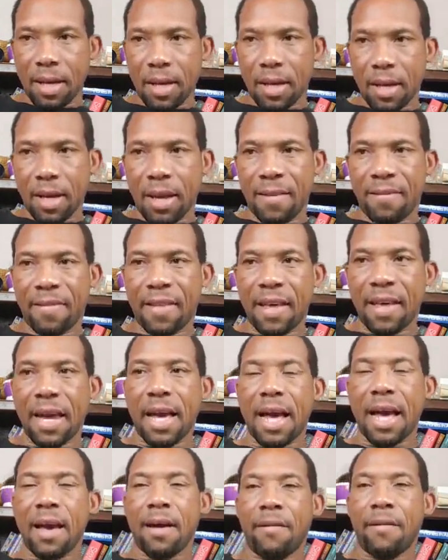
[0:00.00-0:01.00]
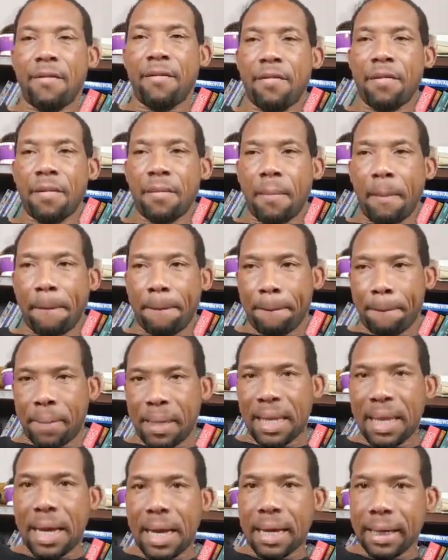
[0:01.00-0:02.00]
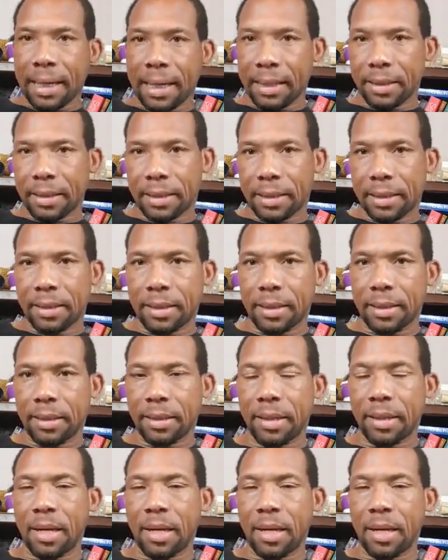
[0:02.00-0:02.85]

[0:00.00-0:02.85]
if they have planets